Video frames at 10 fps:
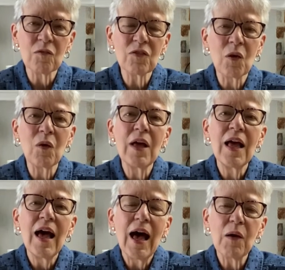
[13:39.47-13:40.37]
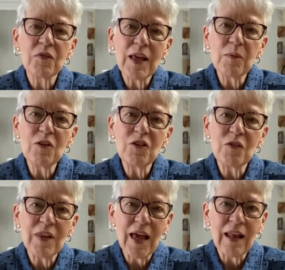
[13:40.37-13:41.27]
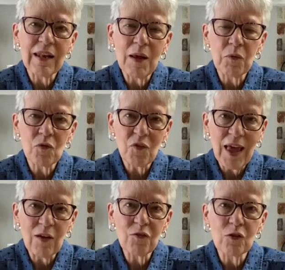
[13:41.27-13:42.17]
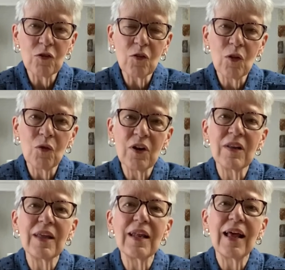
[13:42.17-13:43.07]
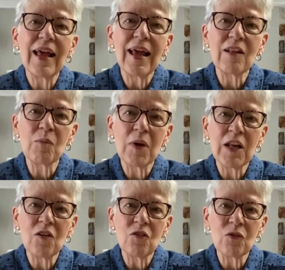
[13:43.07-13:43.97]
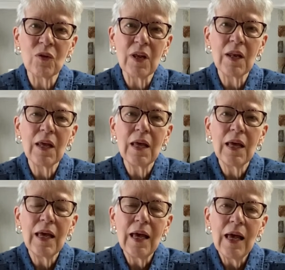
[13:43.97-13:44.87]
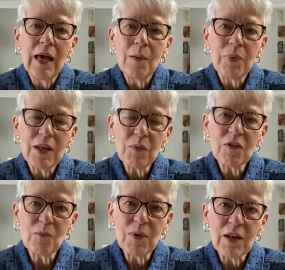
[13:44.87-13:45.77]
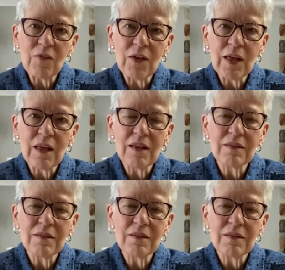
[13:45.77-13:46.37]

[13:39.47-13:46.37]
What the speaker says: So I was able to do that, and I was thankful to the Lord that I had the money to do it. But it was a bit of a